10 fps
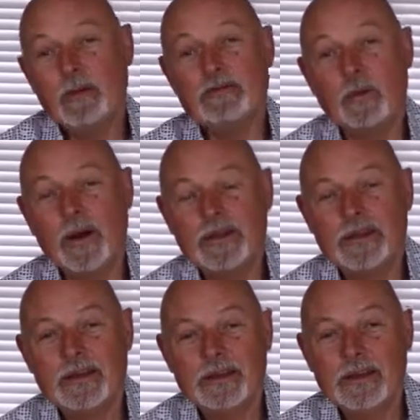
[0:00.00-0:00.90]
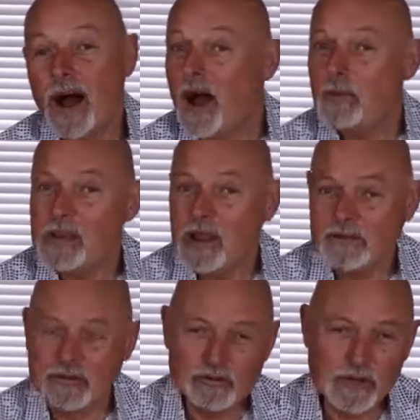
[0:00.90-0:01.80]
Hello everyone, I'm
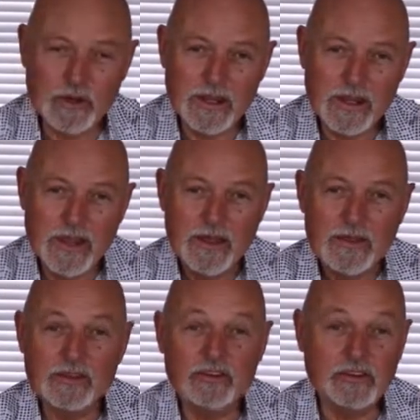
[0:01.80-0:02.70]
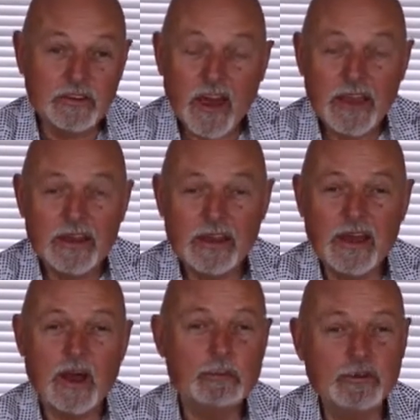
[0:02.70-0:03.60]
Lance Rooney, the
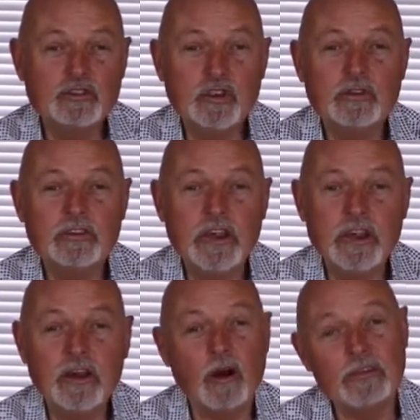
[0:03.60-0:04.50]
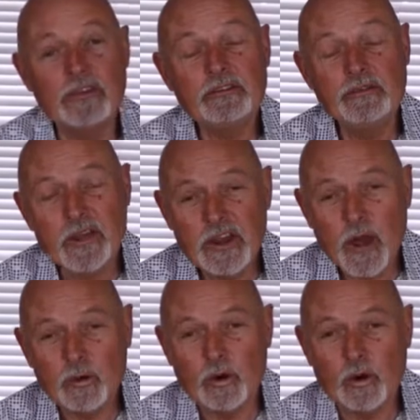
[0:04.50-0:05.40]
designer and producer of this
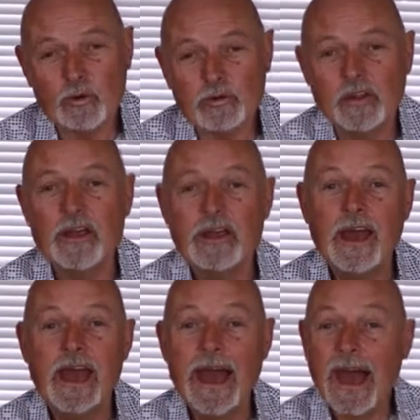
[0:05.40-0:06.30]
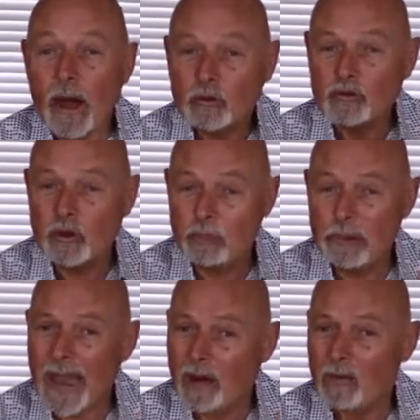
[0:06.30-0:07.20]
video course, How to
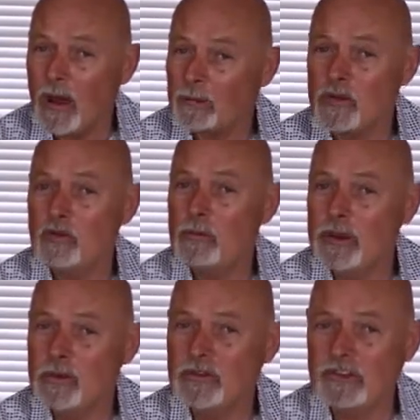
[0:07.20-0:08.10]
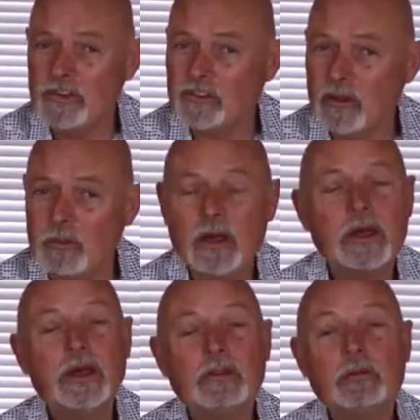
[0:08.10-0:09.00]
Power Up Your Immune System
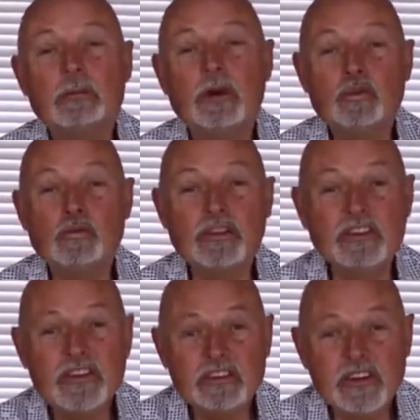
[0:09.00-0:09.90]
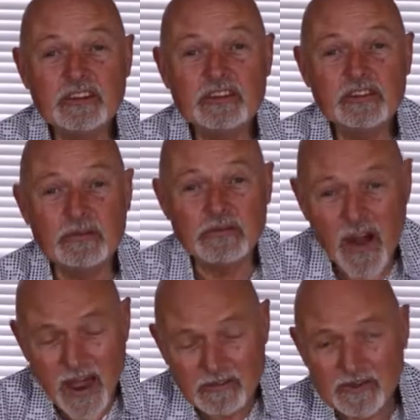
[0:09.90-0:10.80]
to Build Resistance to
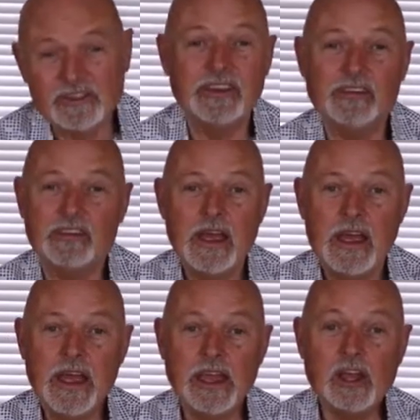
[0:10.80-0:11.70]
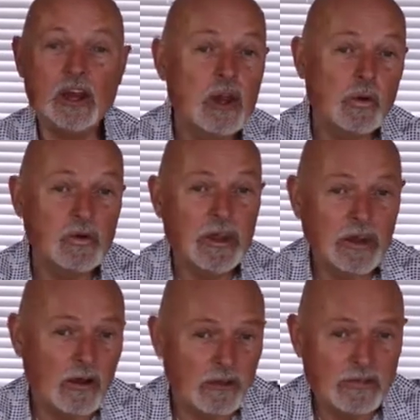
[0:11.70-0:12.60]
Viruses,
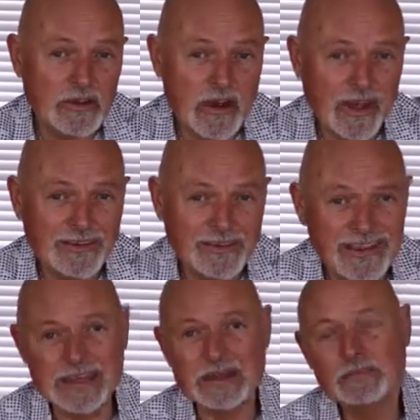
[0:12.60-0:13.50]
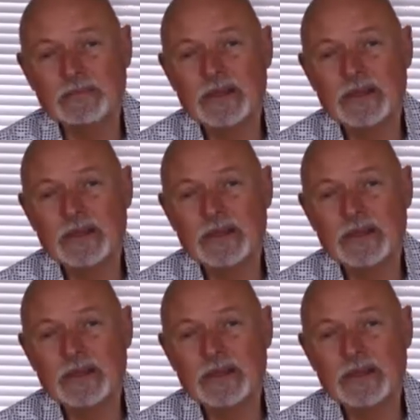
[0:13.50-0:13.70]
including COVID-19.